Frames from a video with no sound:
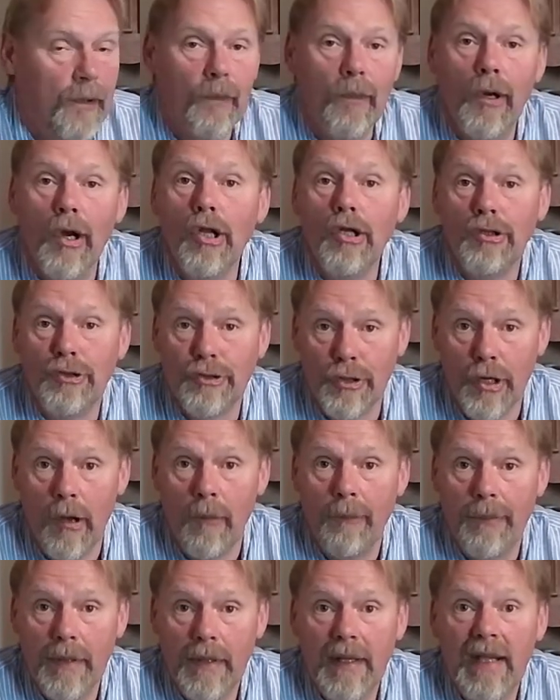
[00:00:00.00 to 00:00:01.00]
Well, old
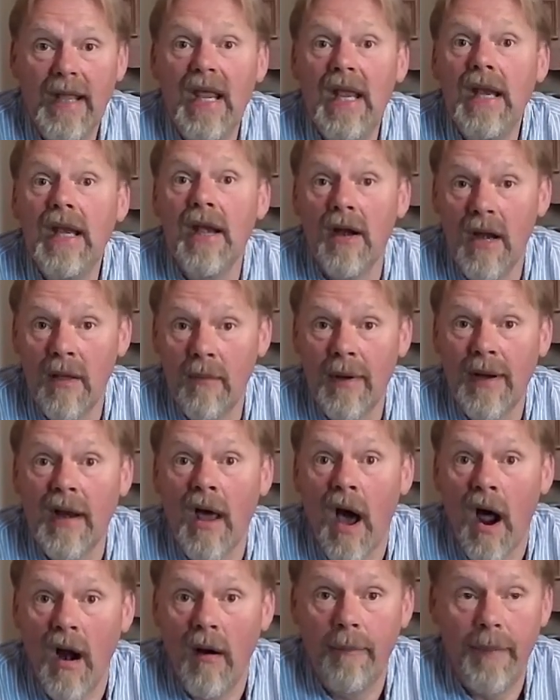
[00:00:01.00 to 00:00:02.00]
Trump, he nearly went
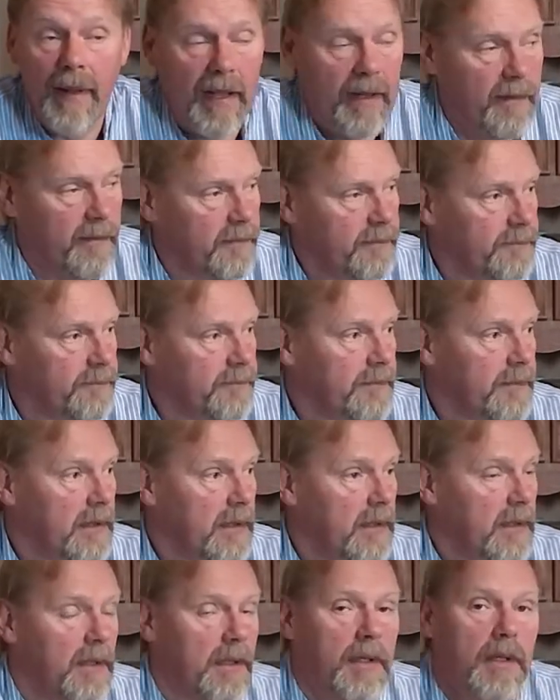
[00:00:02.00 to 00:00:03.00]
harpic.
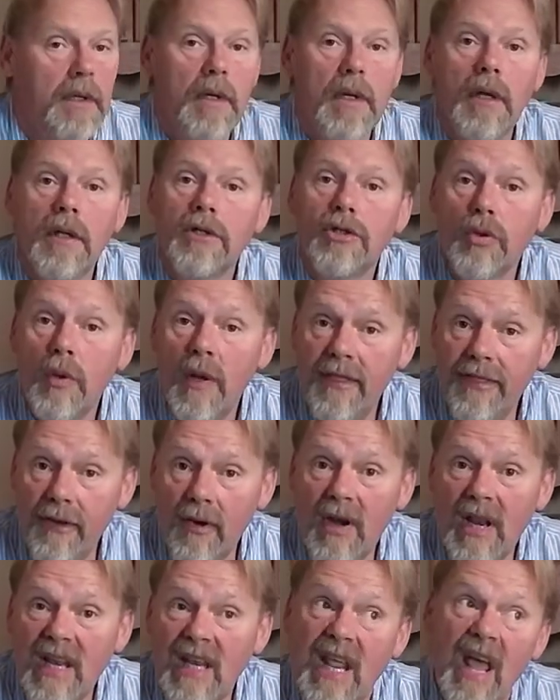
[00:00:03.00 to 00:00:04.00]
And so he
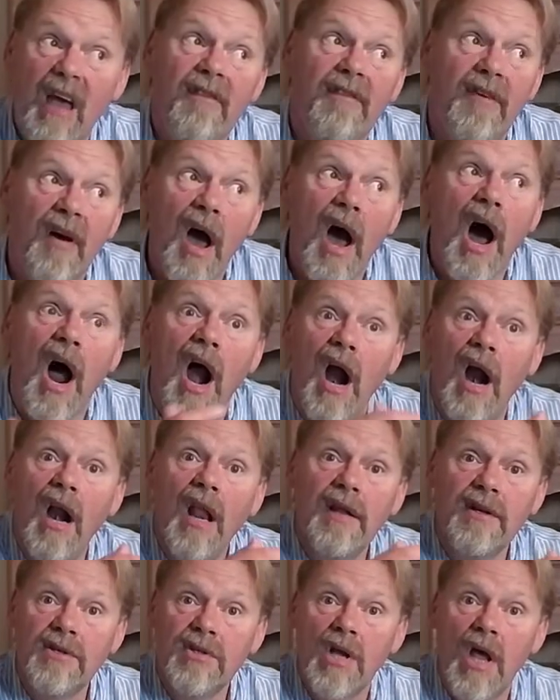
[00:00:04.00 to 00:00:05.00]
thought he'd give
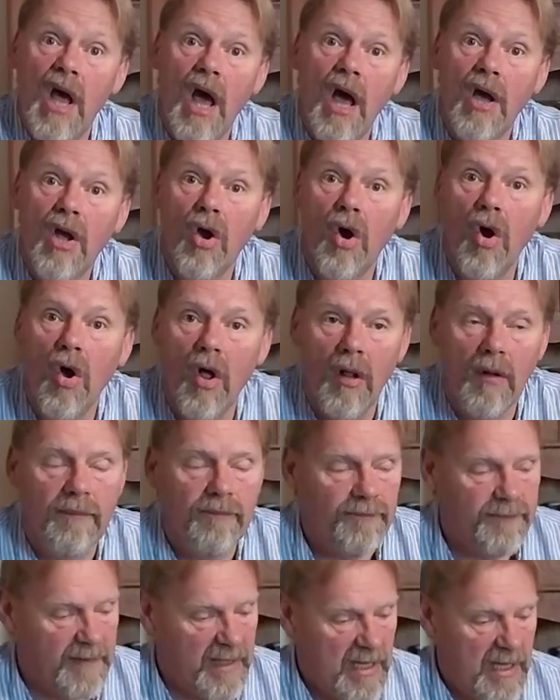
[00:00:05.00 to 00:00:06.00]
Harlan's a
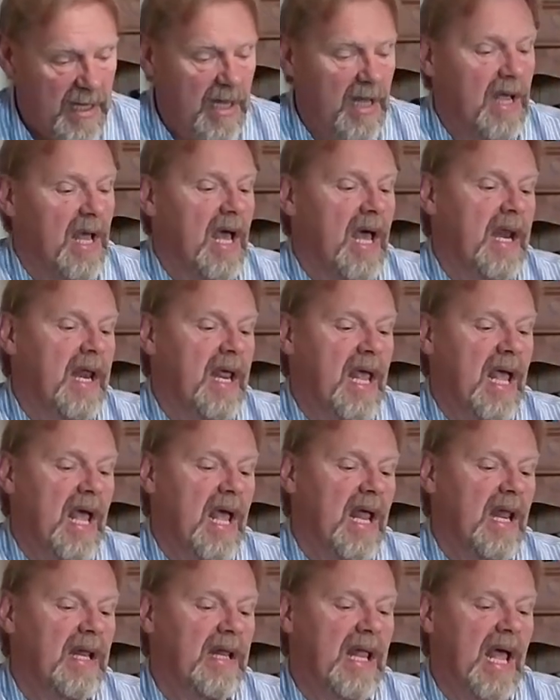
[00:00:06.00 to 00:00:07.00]
call. And
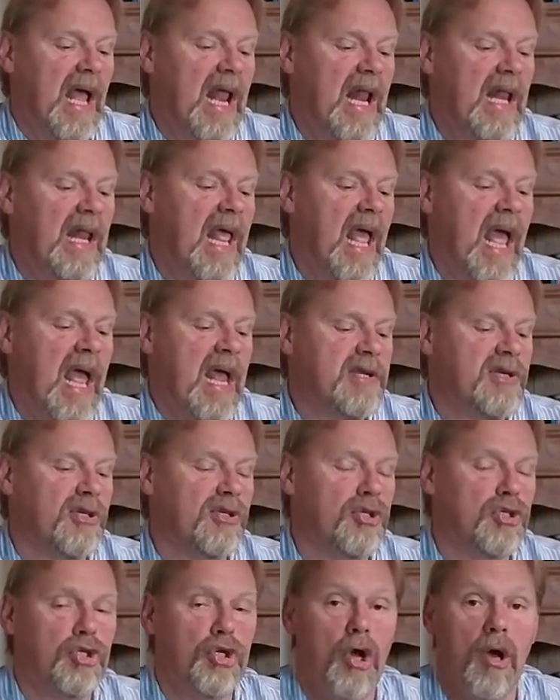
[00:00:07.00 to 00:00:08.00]
he dialed the
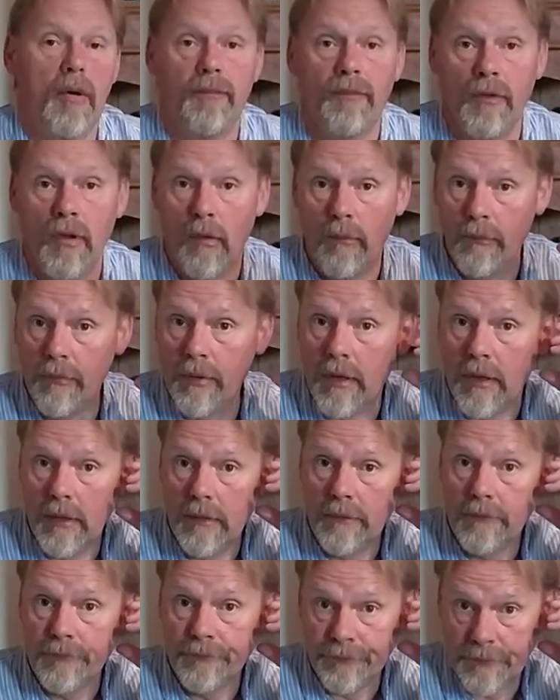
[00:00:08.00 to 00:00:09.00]
engine shop number.
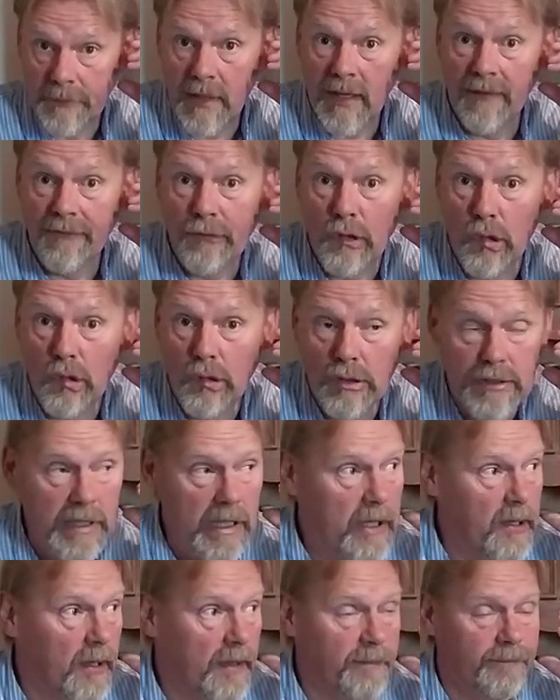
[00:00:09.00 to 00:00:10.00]
And of course
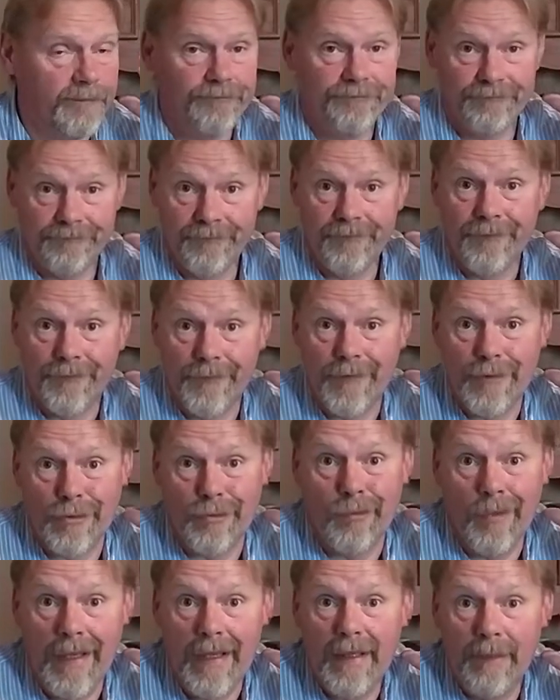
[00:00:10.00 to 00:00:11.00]
he got
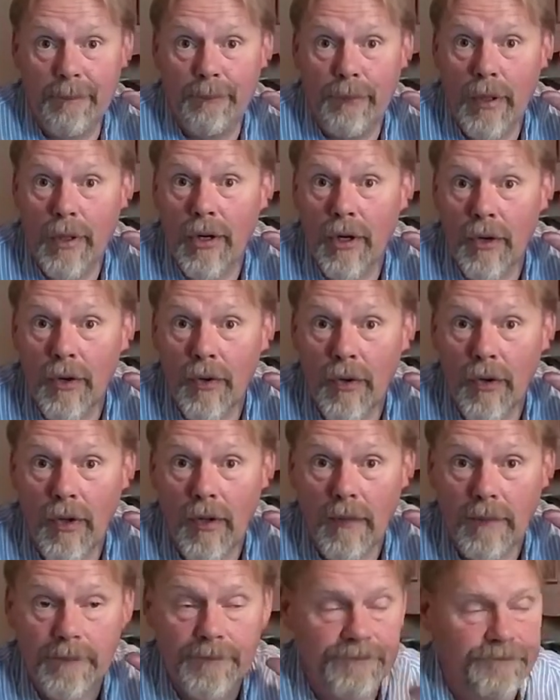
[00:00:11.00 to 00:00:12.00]
sweet bugger
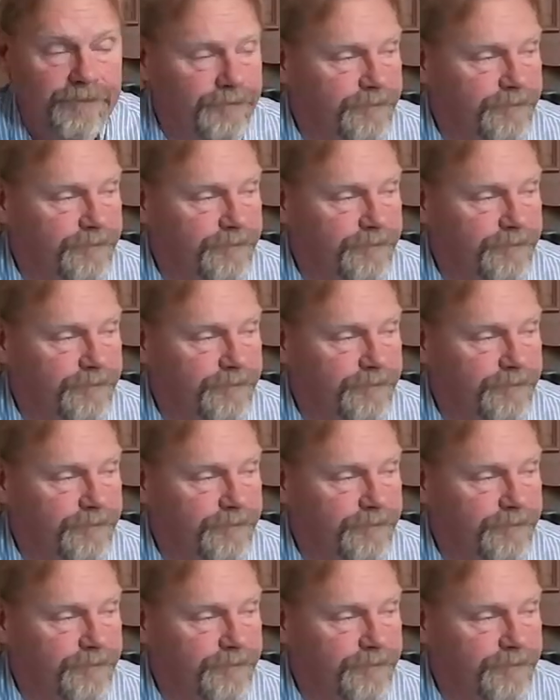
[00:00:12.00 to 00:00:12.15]
all.